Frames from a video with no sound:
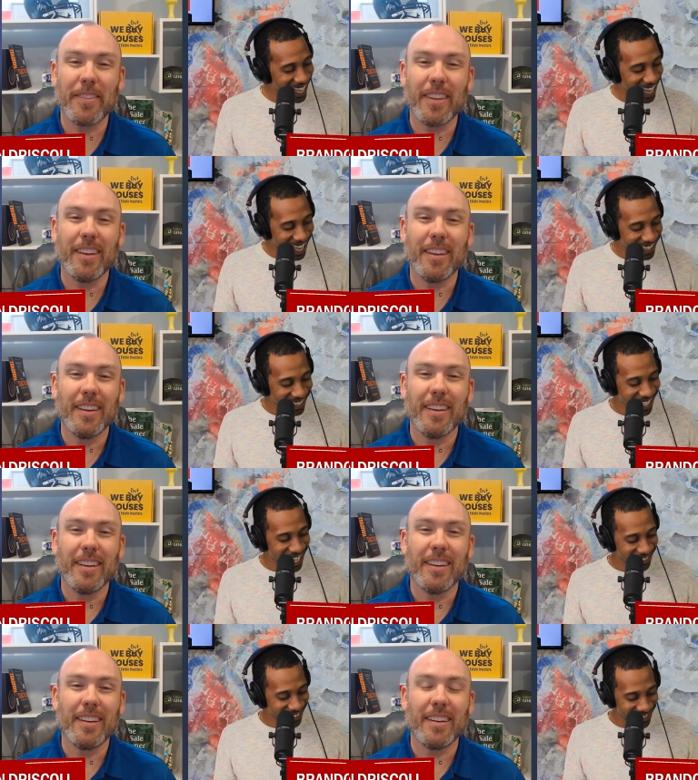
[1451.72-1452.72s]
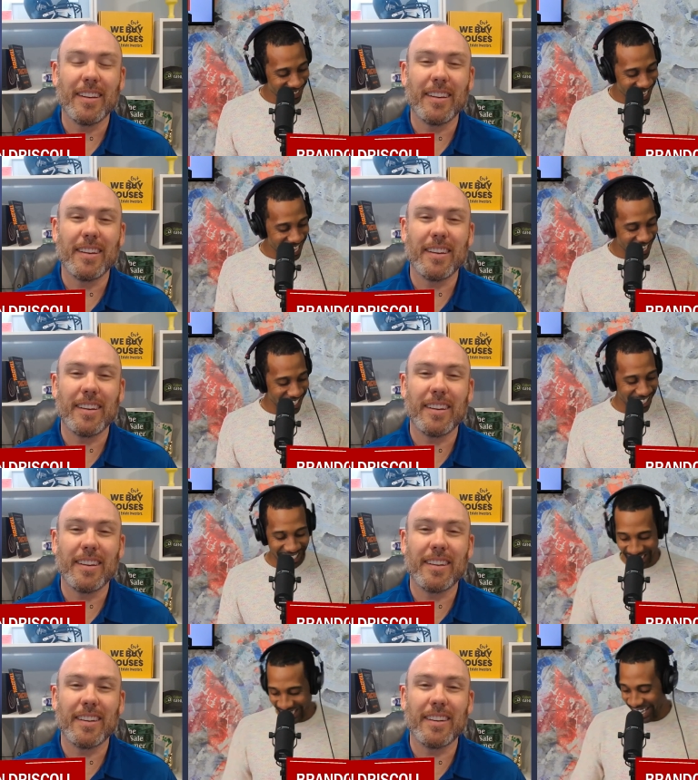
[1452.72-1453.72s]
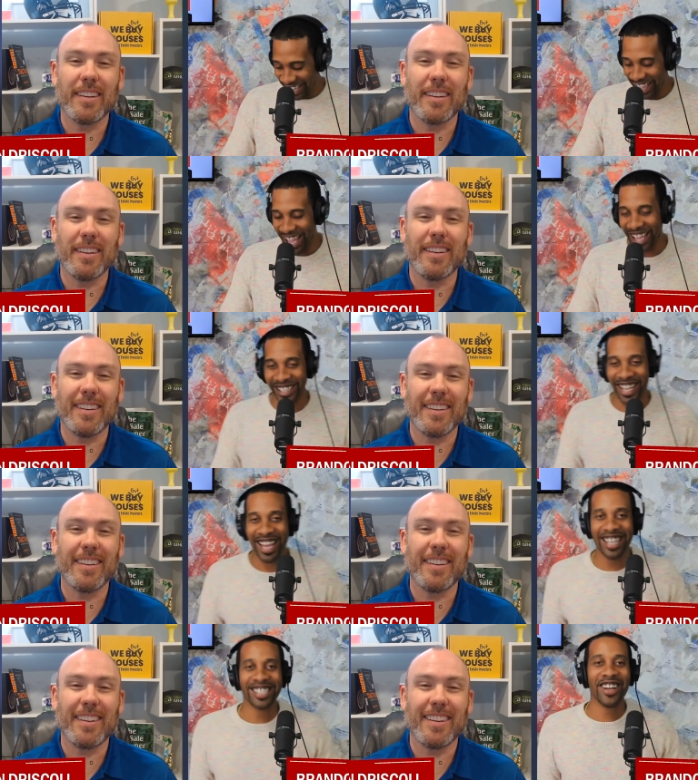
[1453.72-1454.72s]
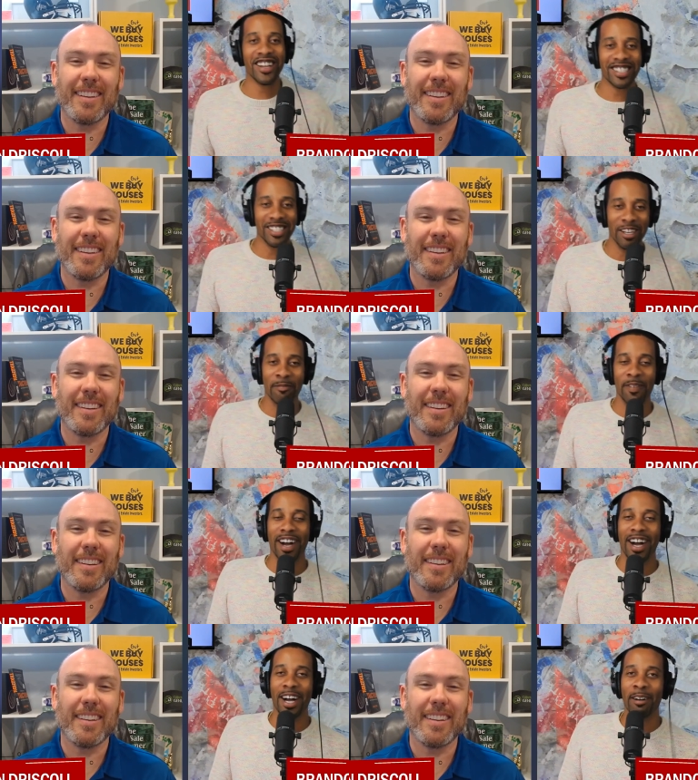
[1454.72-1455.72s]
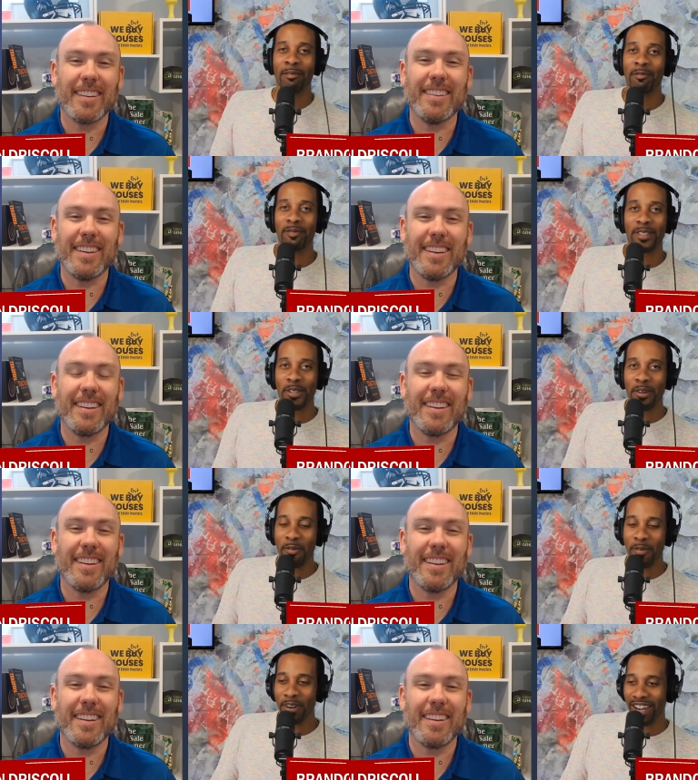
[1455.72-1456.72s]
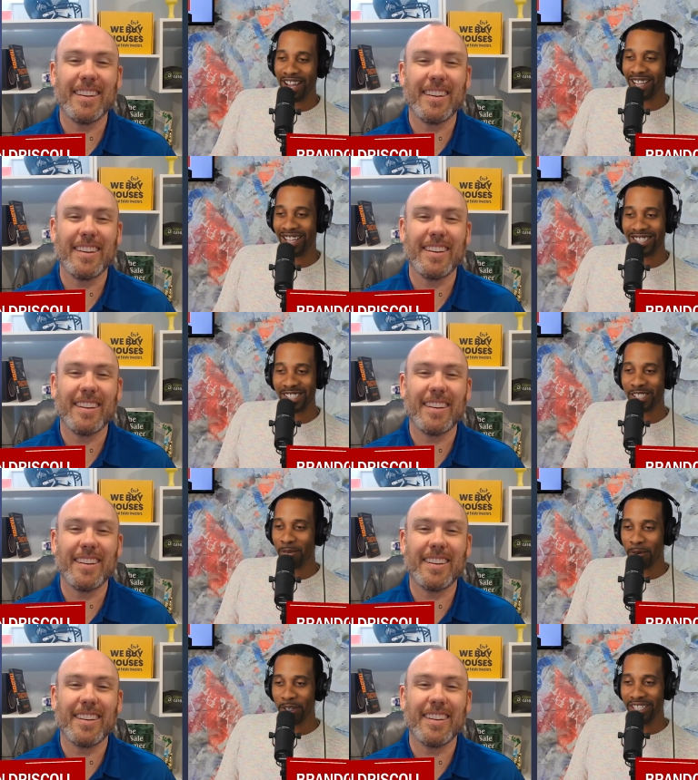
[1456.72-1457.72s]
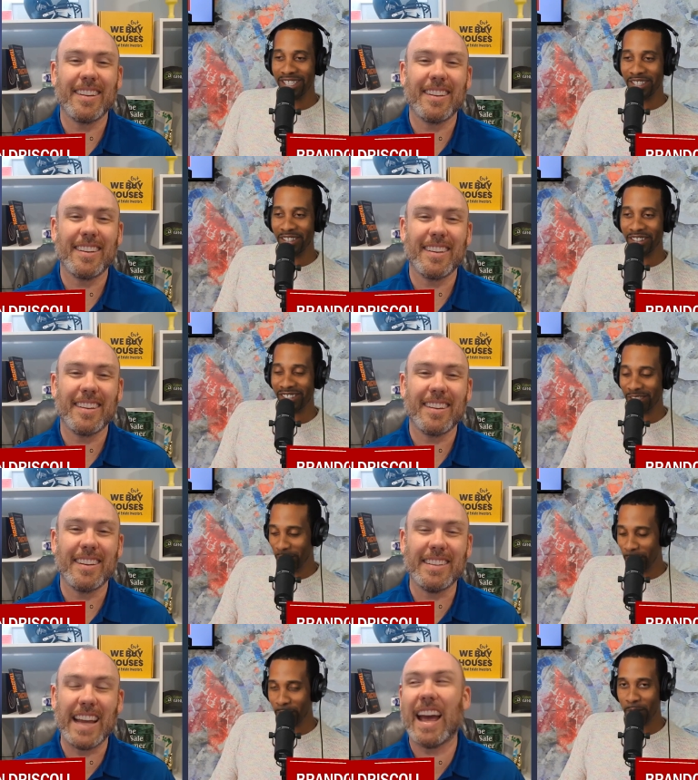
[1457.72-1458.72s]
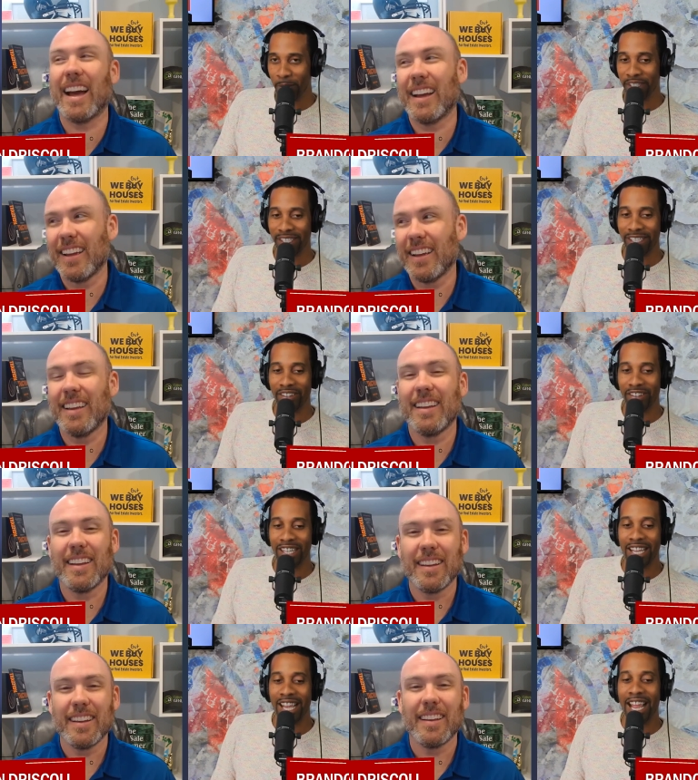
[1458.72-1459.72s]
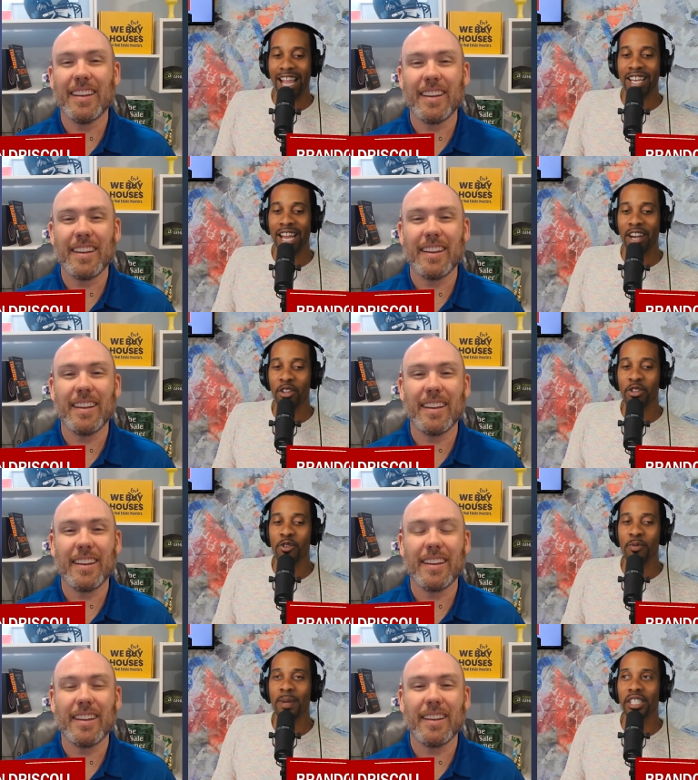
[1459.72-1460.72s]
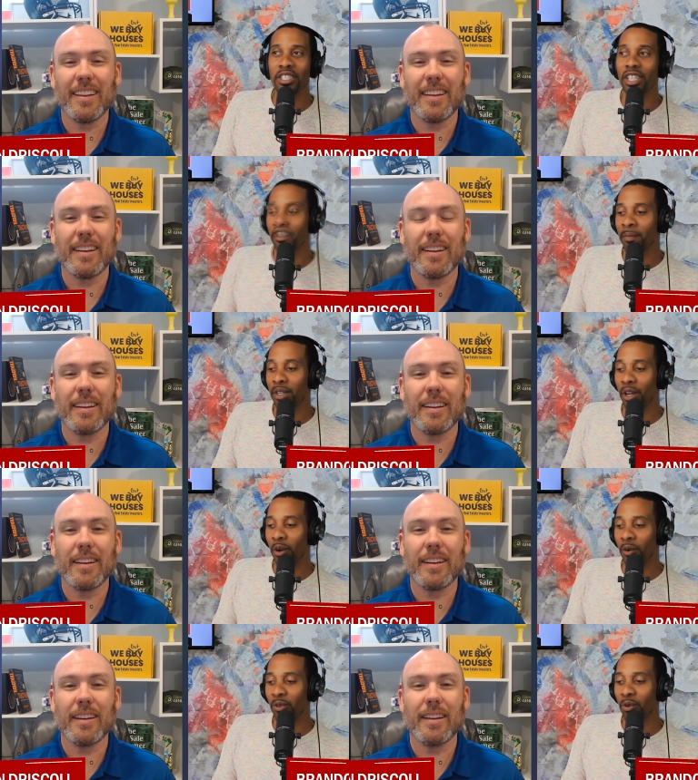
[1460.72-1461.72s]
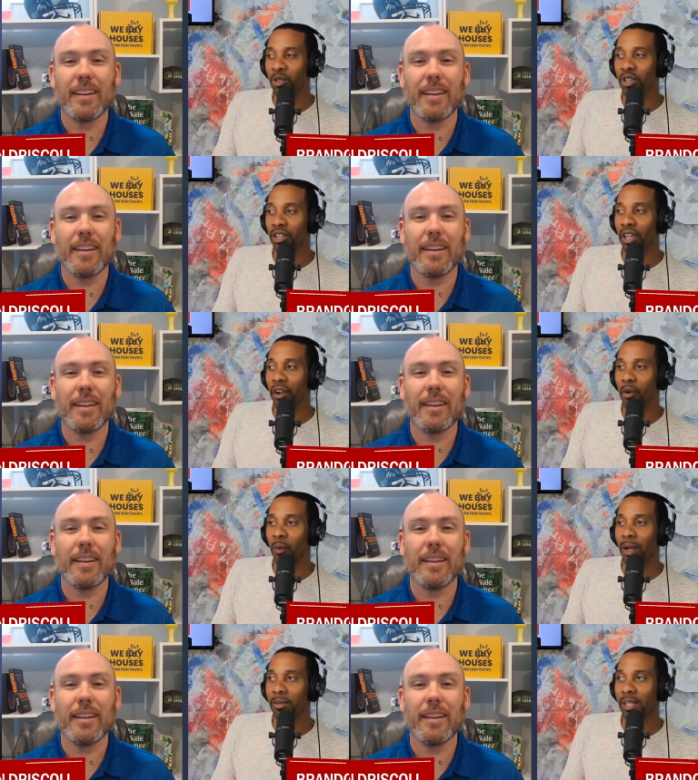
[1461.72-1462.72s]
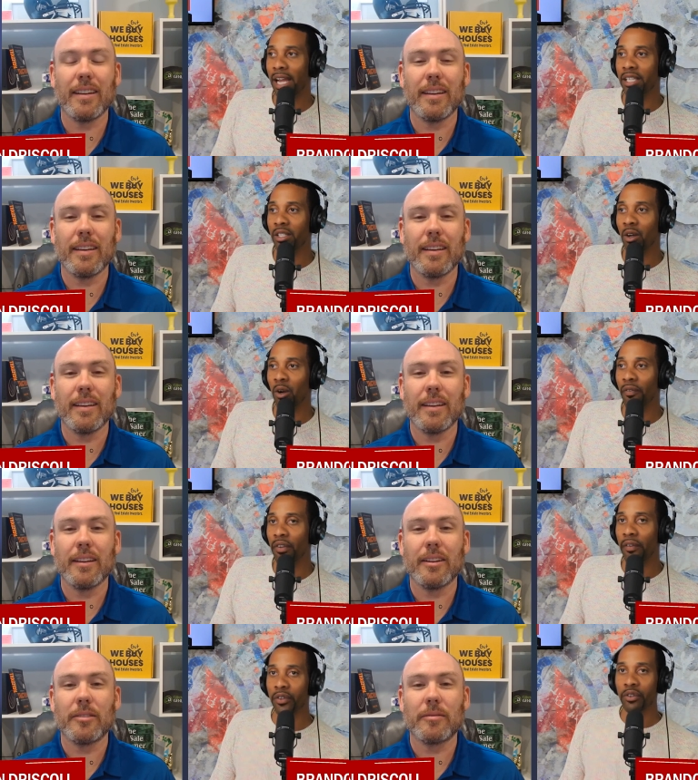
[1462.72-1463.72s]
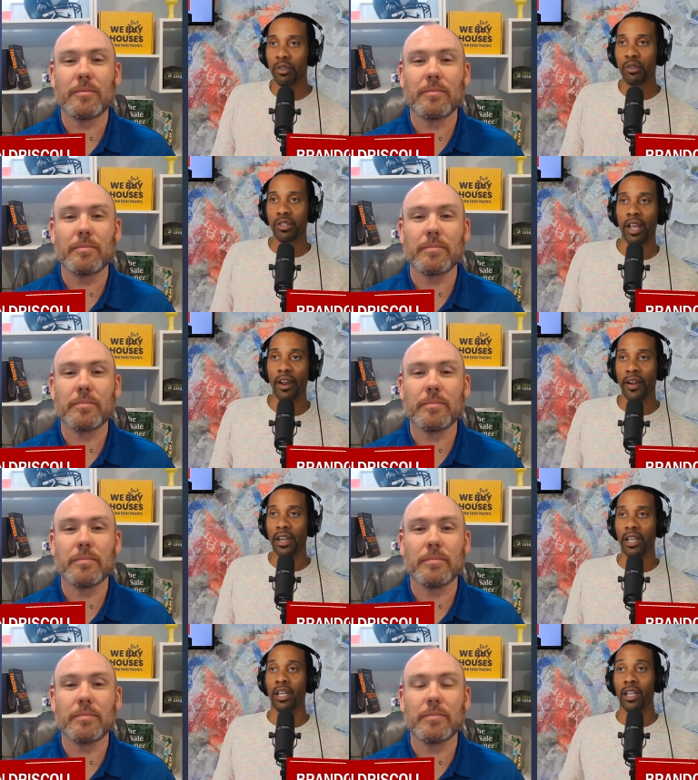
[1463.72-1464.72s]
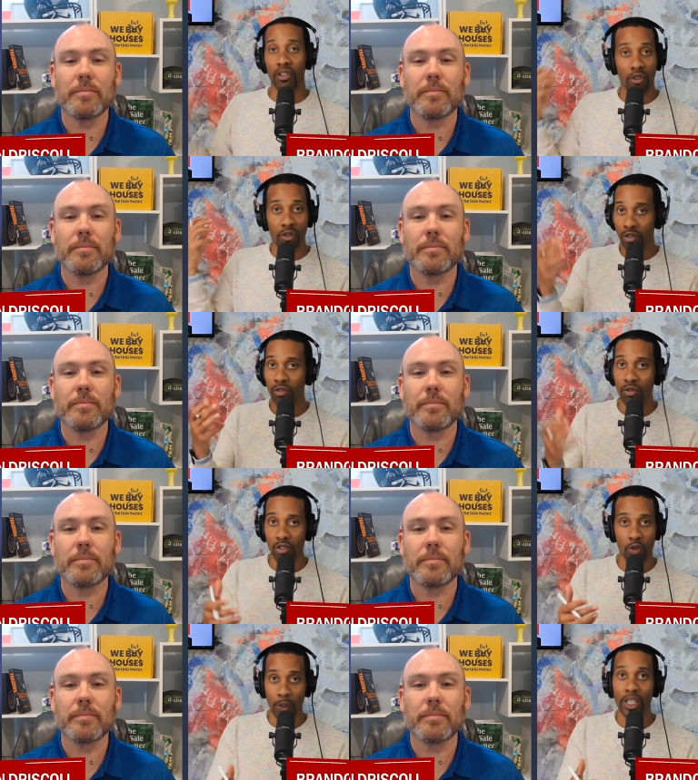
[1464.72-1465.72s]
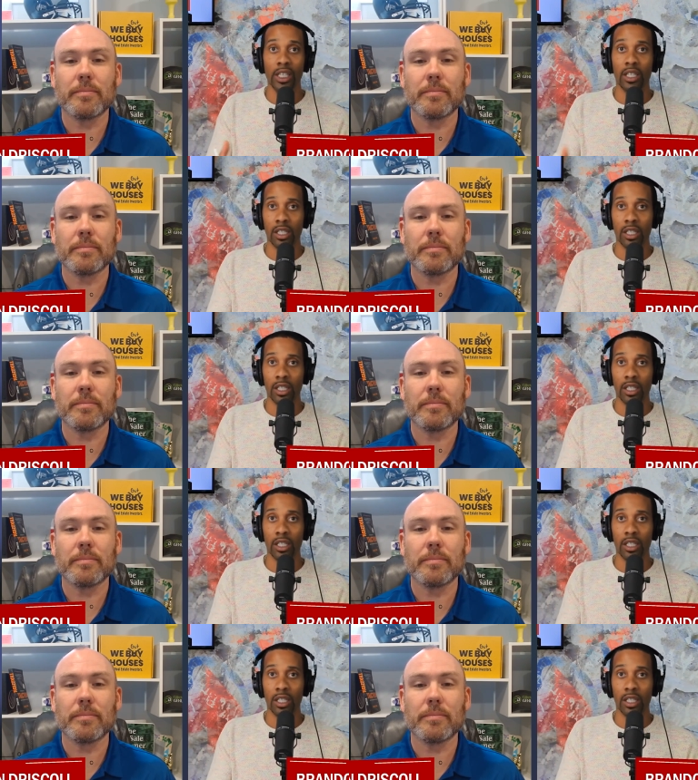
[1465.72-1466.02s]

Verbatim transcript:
Speaker 1: I love it, man. That that is awesome. Um, super. Uh, that's a super good deal. Super super yeah. good deal. And I know you mentioned, you know, through your Carrot website. So if, you use Carrot, do you tweak